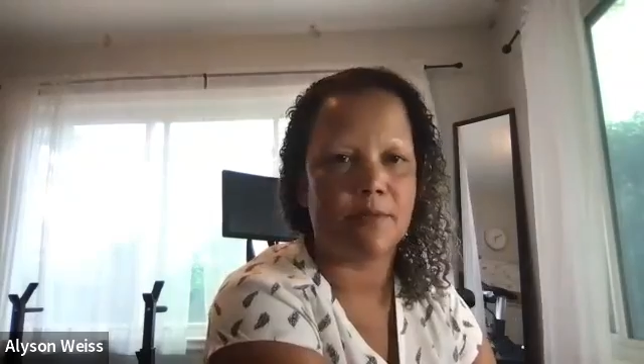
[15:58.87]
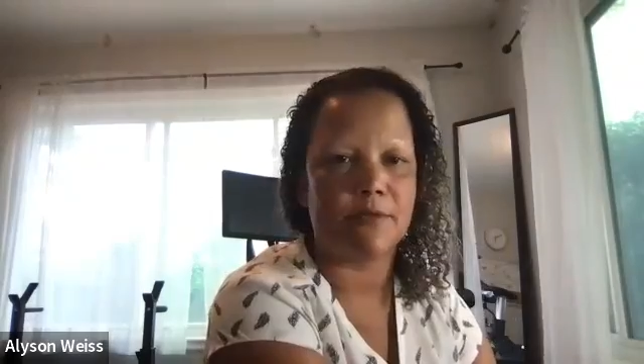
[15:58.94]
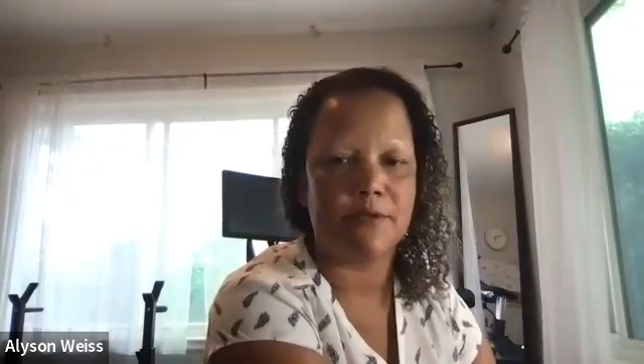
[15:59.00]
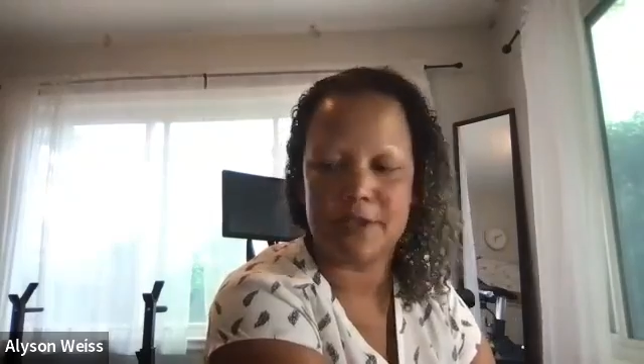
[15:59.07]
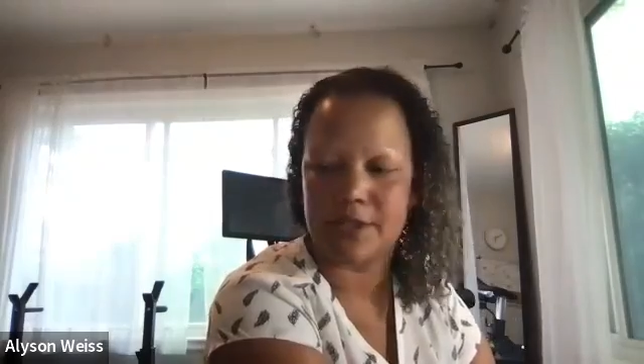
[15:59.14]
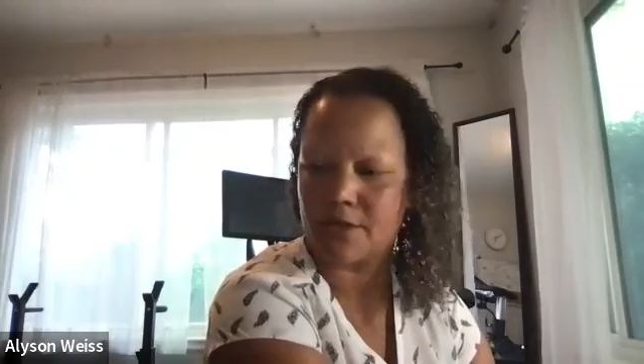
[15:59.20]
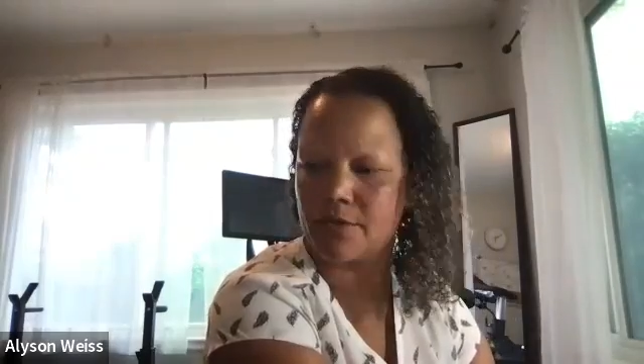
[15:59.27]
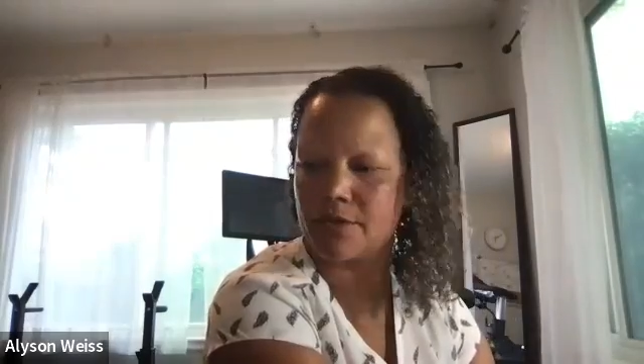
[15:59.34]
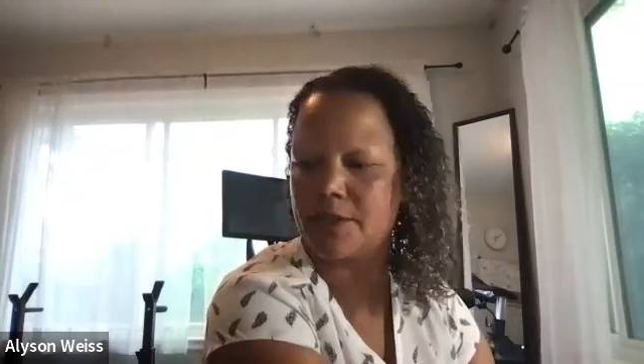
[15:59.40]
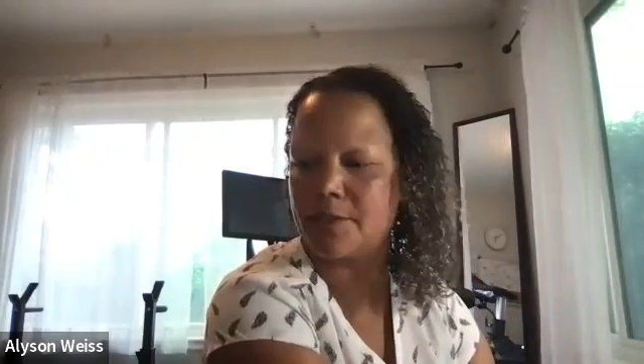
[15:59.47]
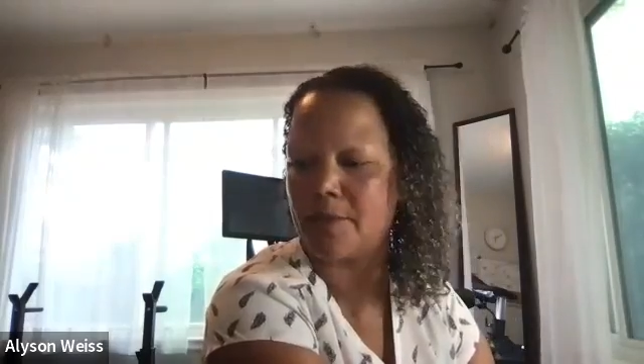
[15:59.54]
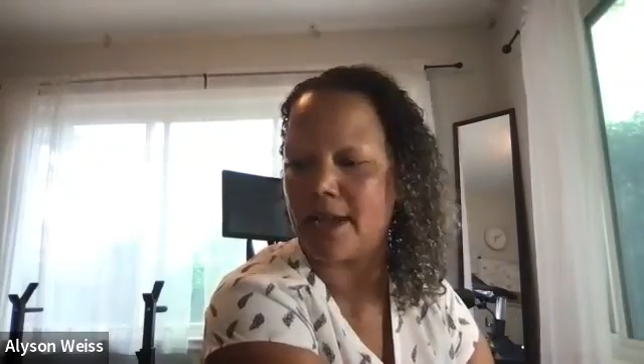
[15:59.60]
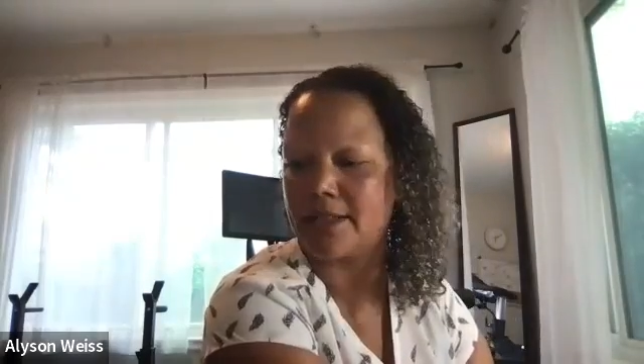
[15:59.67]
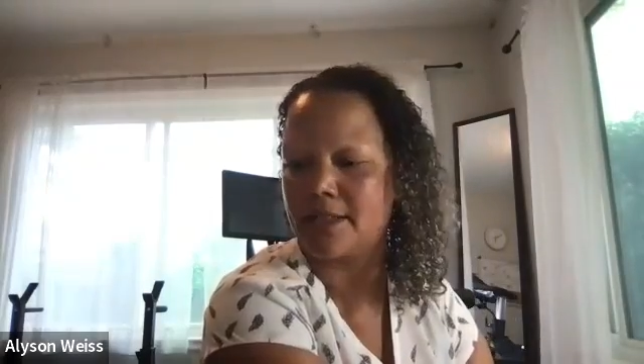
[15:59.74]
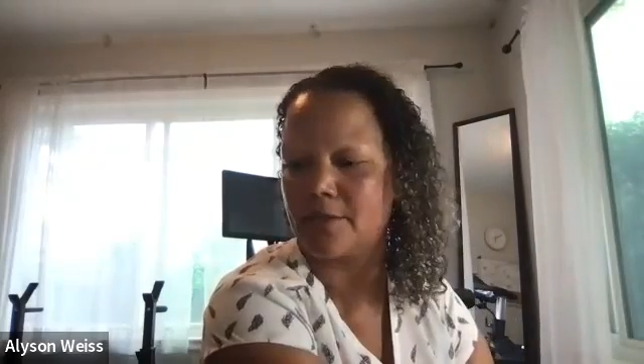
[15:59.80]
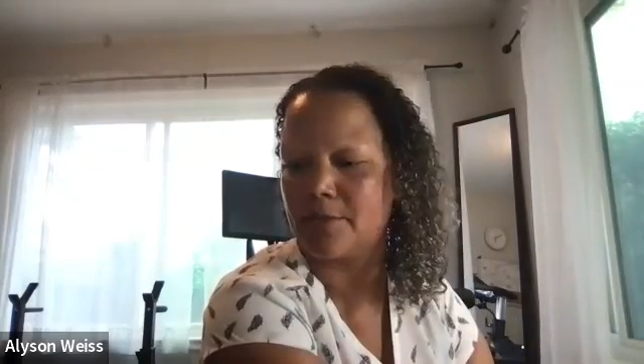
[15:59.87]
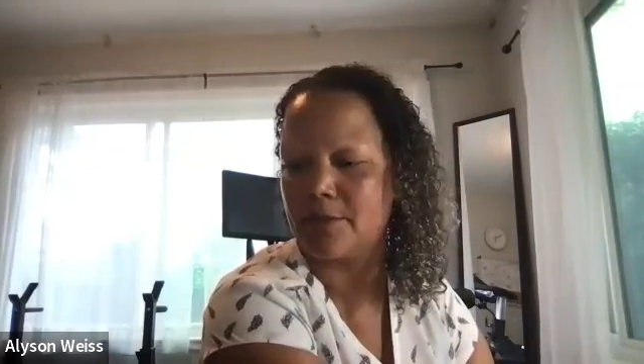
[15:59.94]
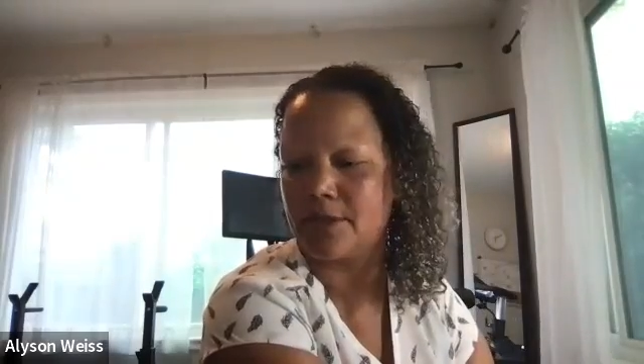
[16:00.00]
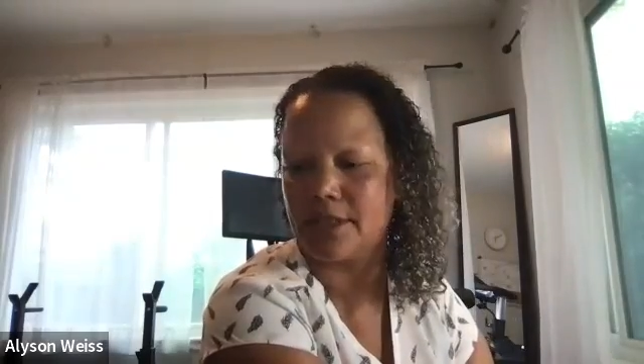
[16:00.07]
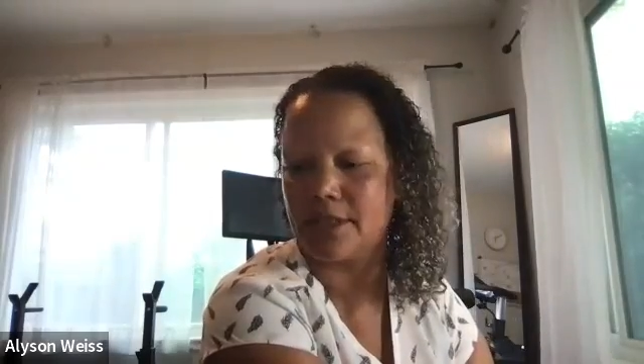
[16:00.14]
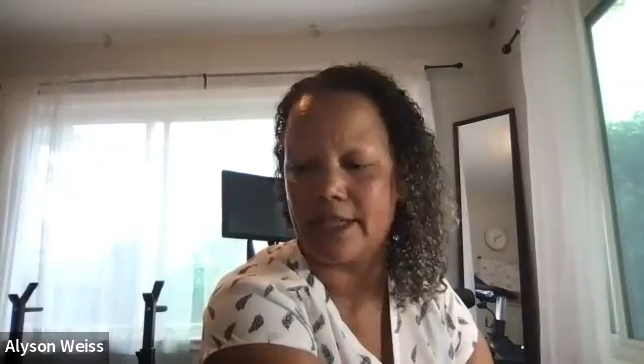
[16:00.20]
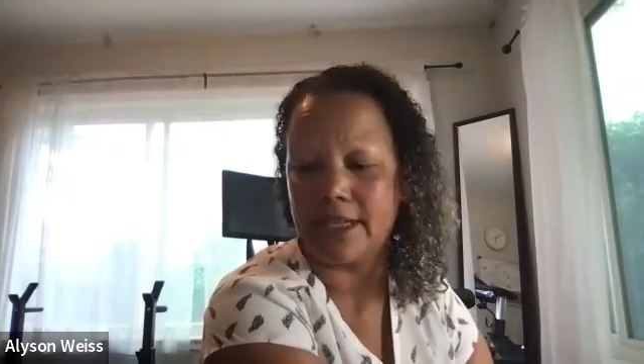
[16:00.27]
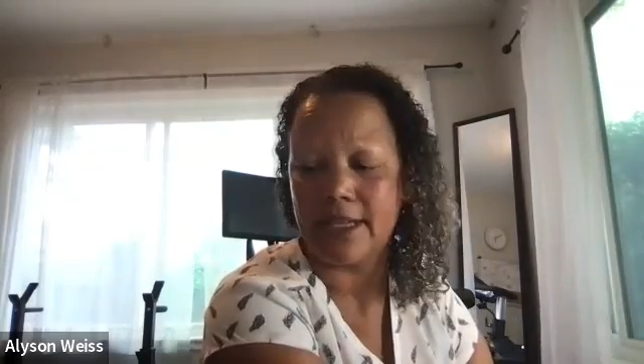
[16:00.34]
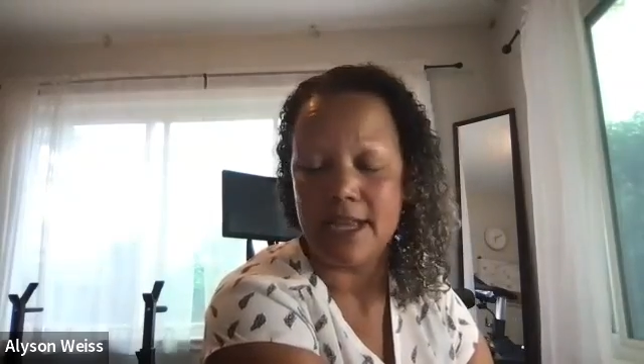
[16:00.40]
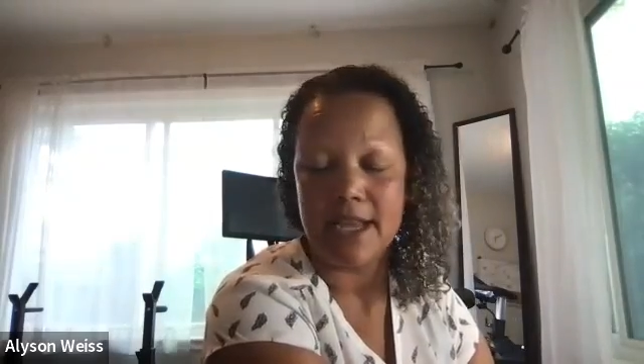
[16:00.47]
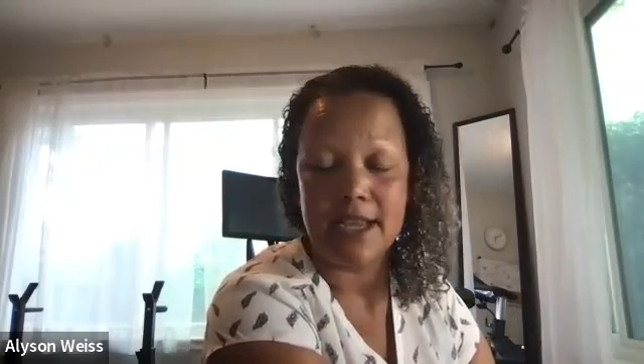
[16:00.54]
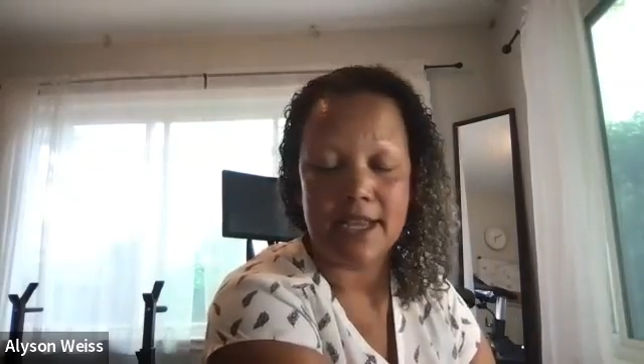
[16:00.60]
fiscal responsibility,